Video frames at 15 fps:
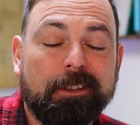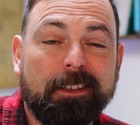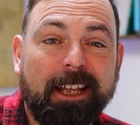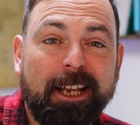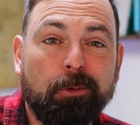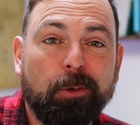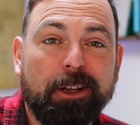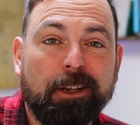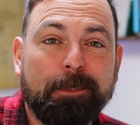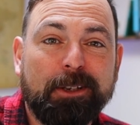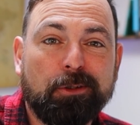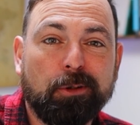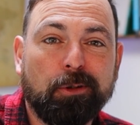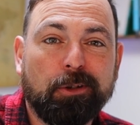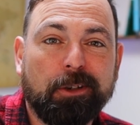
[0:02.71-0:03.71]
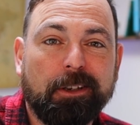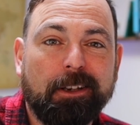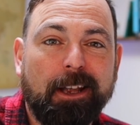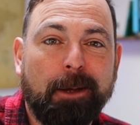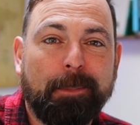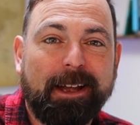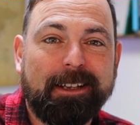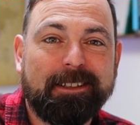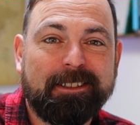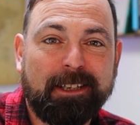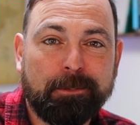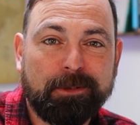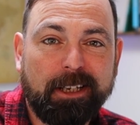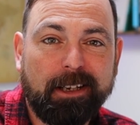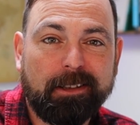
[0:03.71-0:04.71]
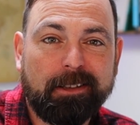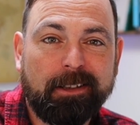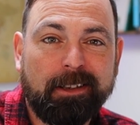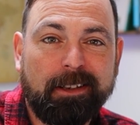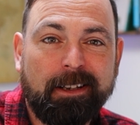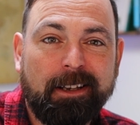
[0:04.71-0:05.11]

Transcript: Today we're going to be talking about a subject